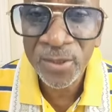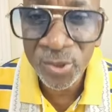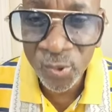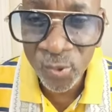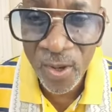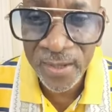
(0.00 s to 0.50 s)

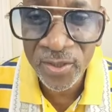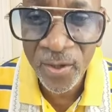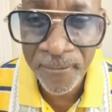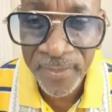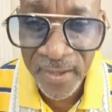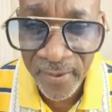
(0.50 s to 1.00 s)
you and
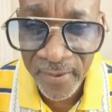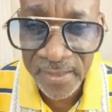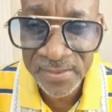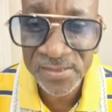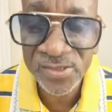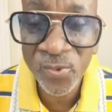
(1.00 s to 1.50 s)
your
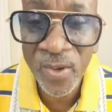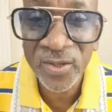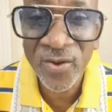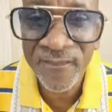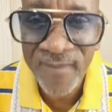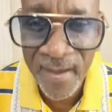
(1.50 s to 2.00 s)
parents, you and
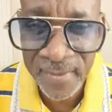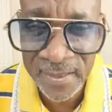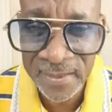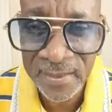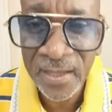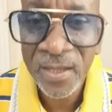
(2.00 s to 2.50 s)
your
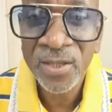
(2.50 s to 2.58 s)
family,